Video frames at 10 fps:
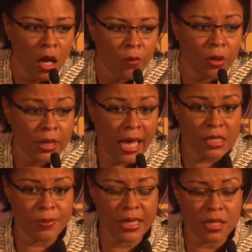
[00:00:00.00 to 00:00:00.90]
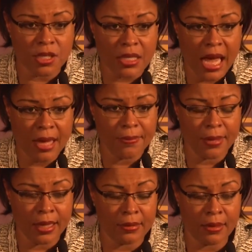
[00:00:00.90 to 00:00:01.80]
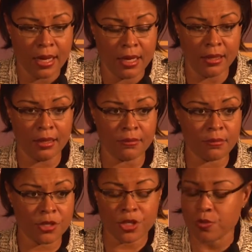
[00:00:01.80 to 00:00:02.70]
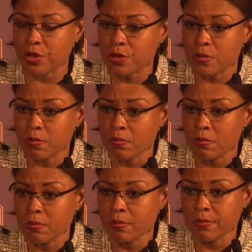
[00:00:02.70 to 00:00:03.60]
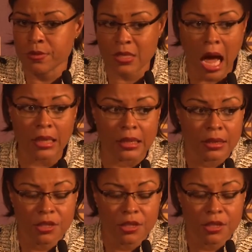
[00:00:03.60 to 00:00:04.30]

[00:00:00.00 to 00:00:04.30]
Well, Yasmin just came in and just was solid.